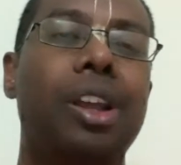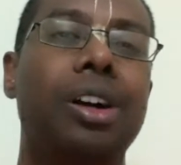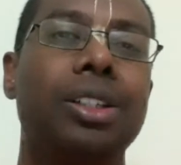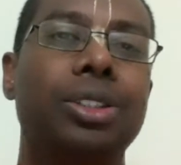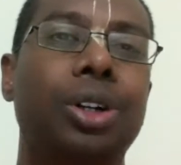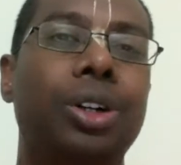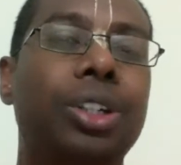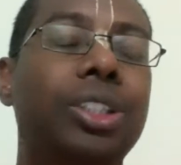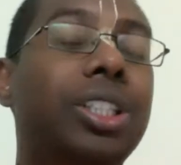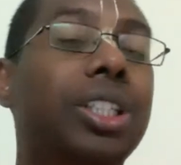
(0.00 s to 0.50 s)

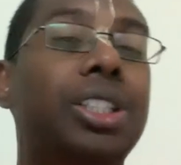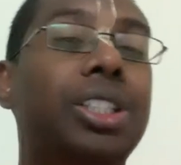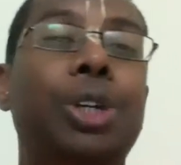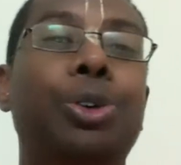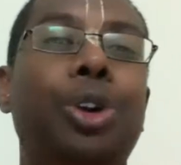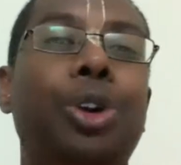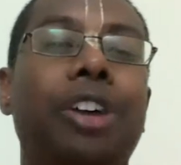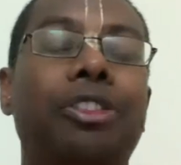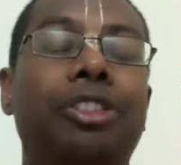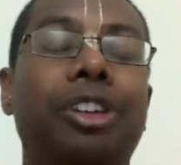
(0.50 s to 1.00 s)
soldiers he
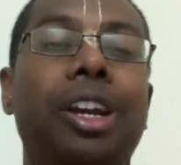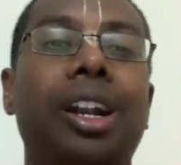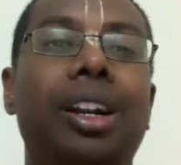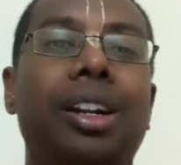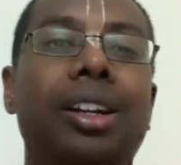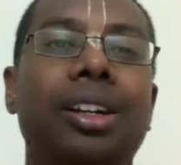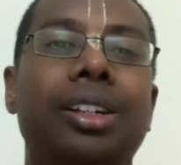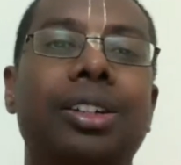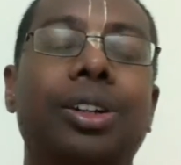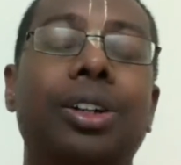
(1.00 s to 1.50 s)
would have
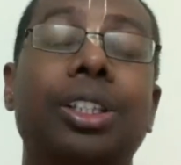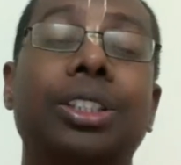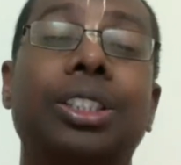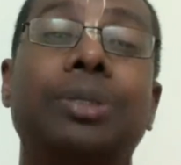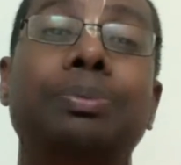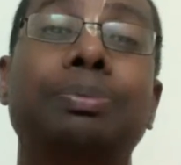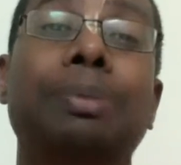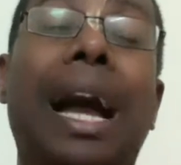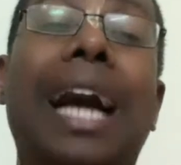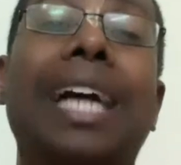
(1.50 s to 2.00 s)
killed? No,
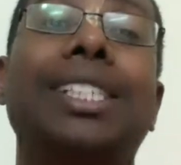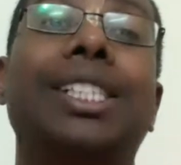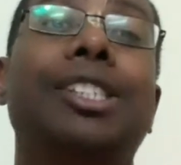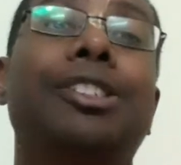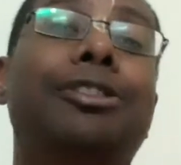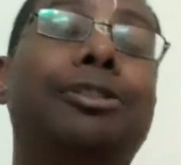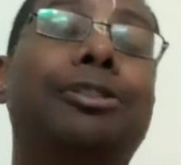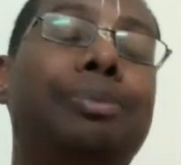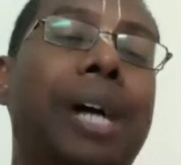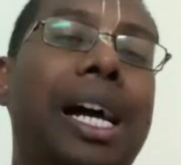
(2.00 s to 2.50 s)
it's
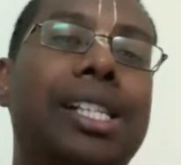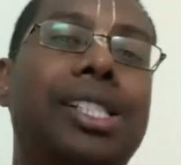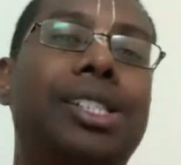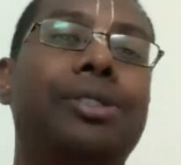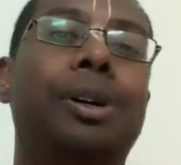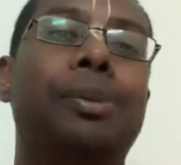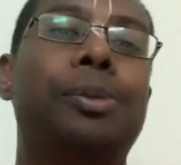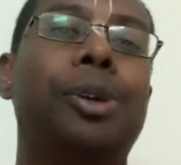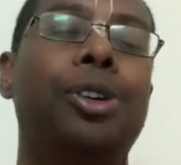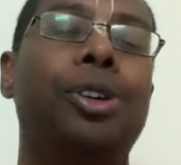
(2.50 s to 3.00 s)
massive,
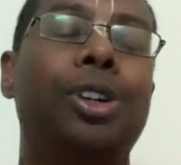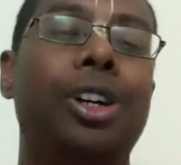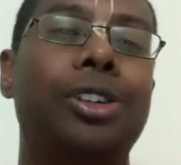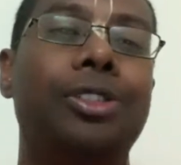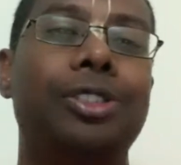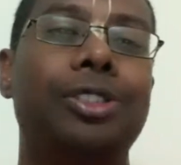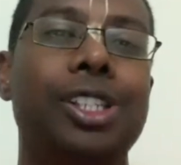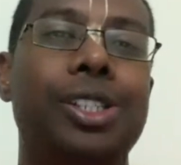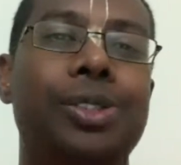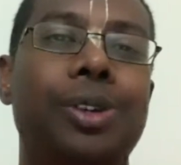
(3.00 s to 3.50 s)
massive amount
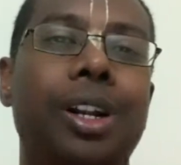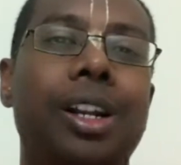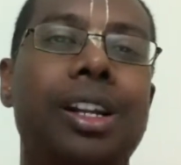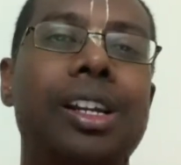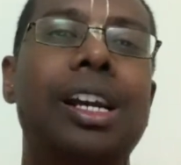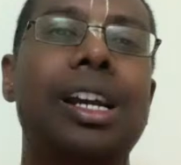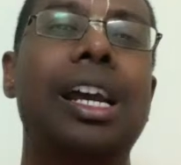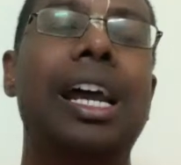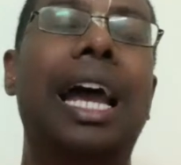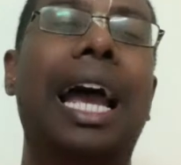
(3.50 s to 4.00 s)
of this one.
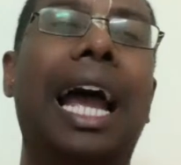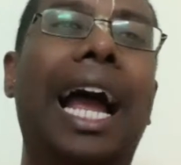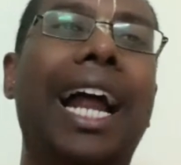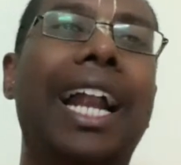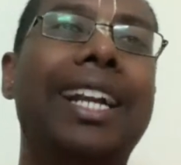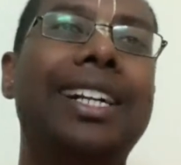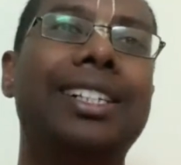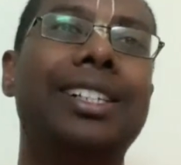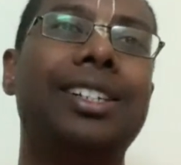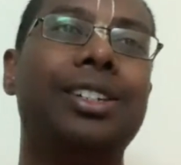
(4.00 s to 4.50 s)

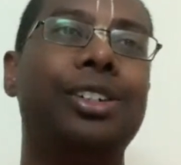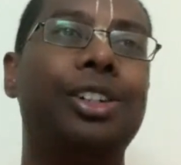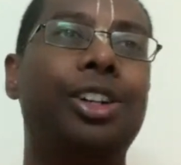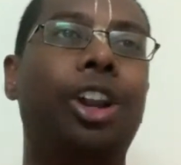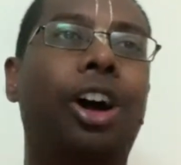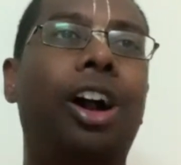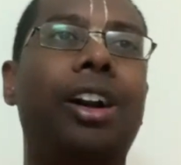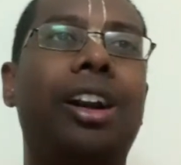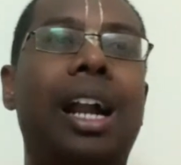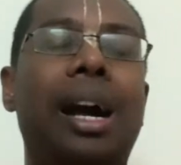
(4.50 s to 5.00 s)
And
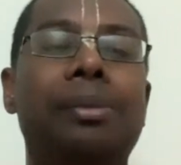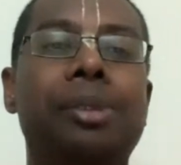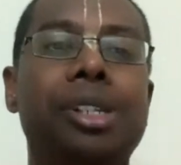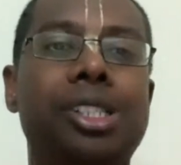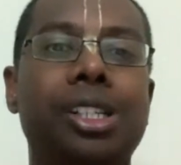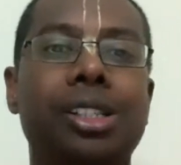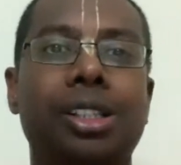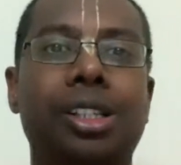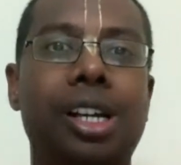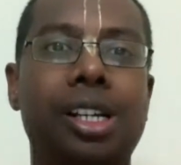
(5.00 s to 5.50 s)
Lord
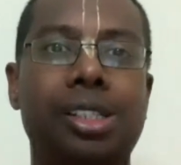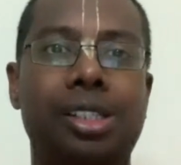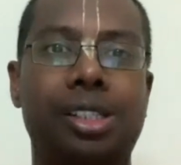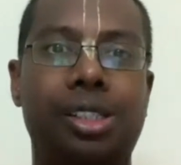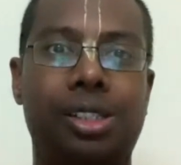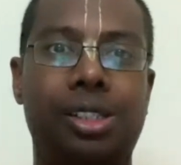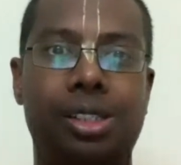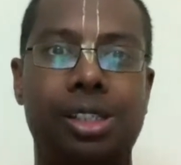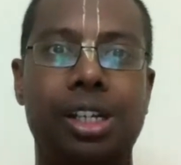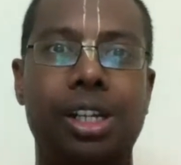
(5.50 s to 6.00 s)

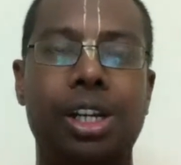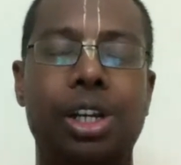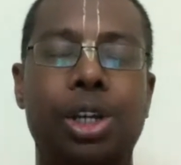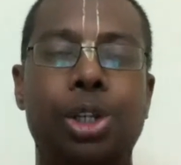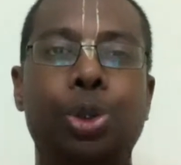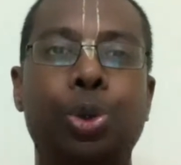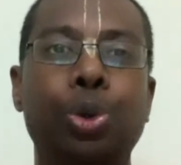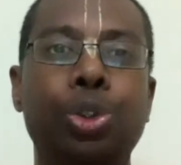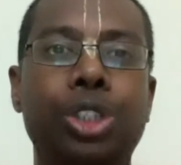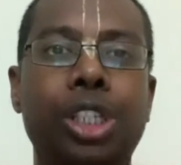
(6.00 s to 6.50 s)
Ramachandra's
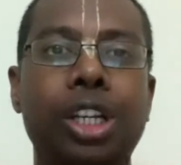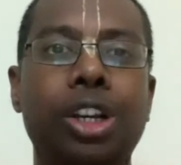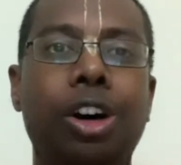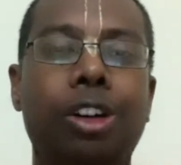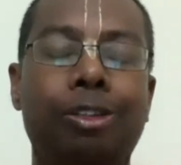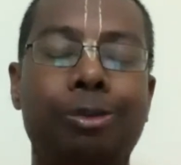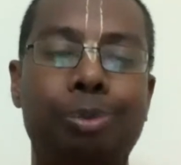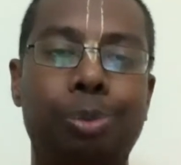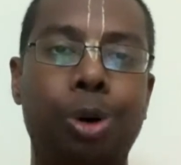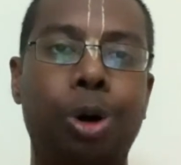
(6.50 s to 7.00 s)
using
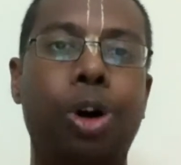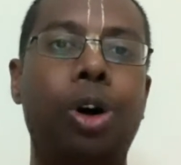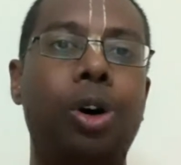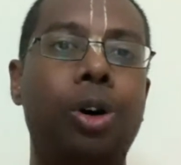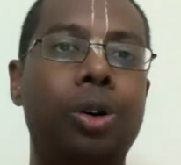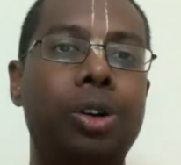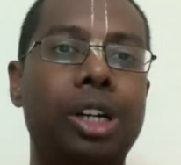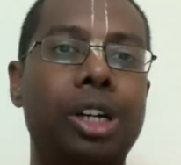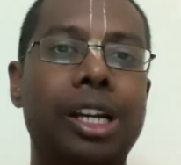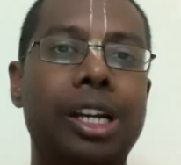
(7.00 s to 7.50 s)
of
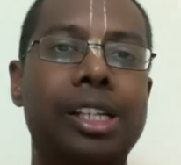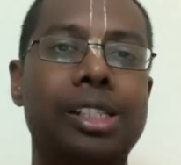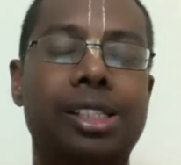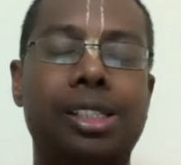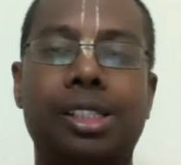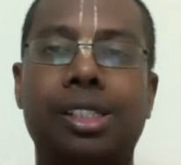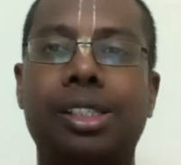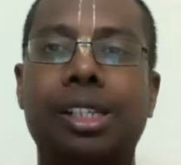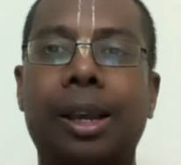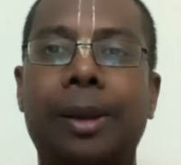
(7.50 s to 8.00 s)
bow
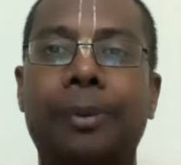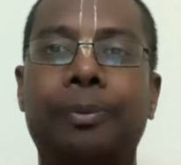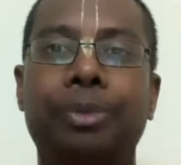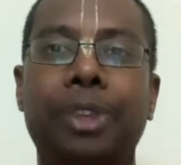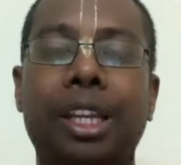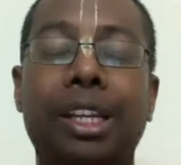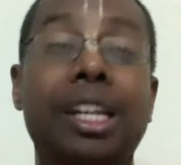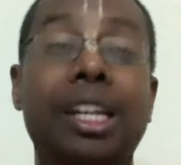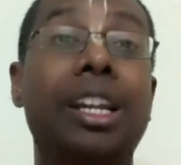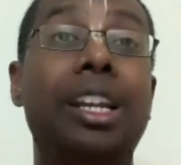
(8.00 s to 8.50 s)
is
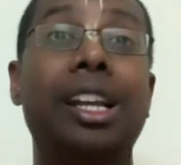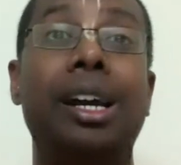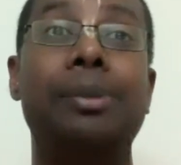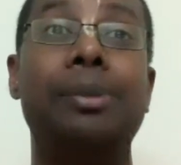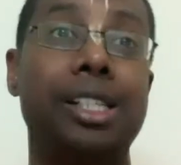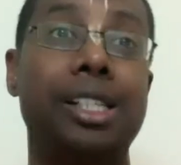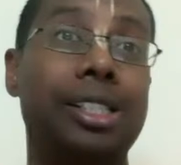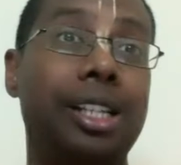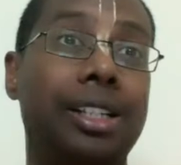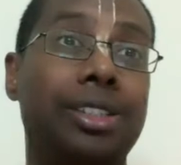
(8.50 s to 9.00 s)
really
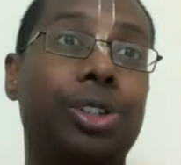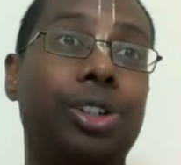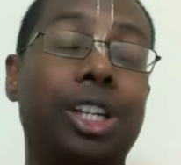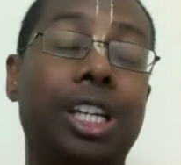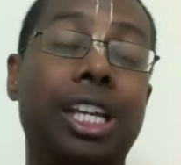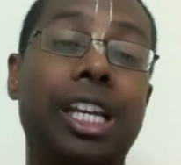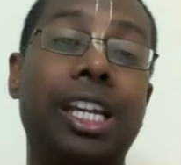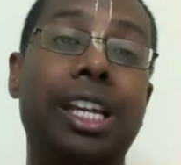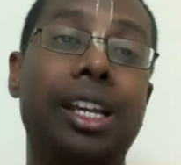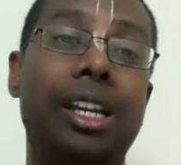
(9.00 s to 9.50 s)
amazing. So
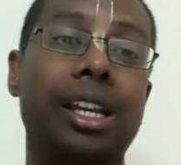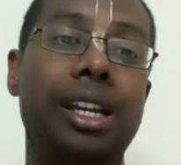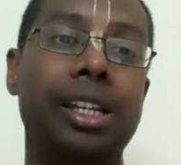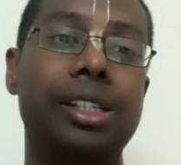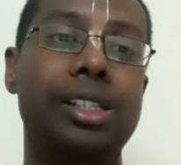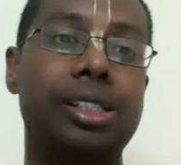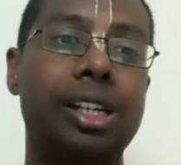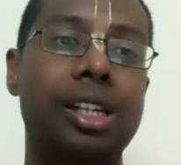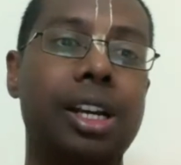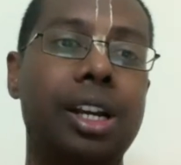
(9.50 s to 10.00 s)
he
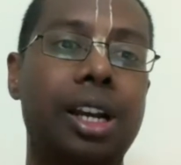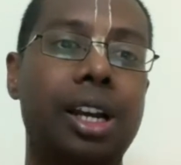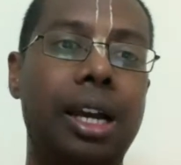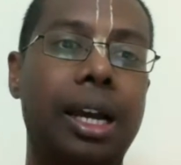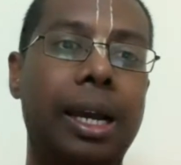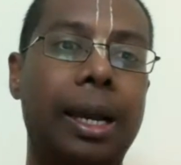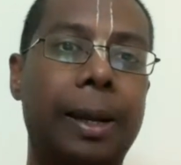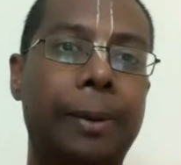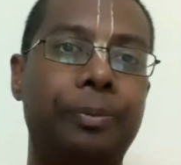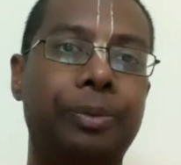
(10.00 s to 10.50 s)
is
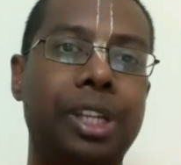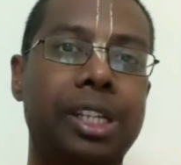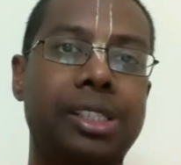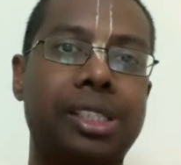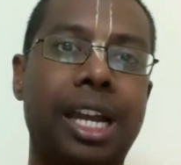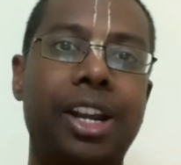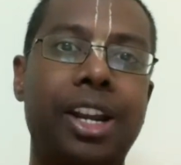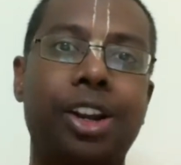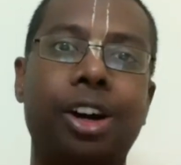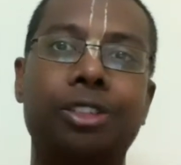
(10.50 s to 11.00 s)

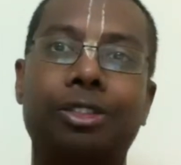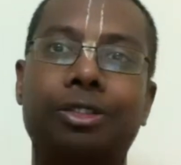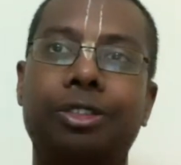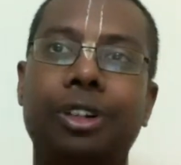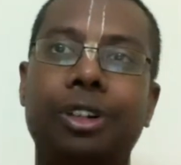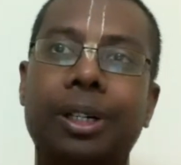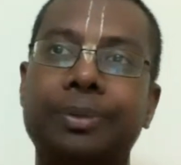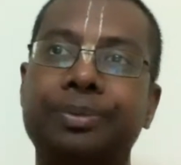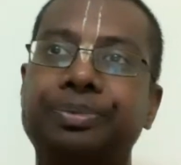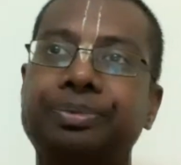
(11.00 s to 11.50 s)
kind
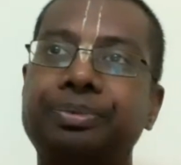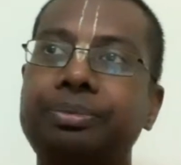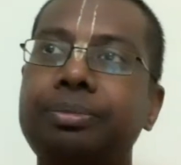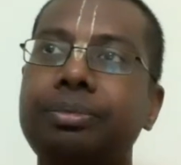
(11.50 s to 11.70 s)
of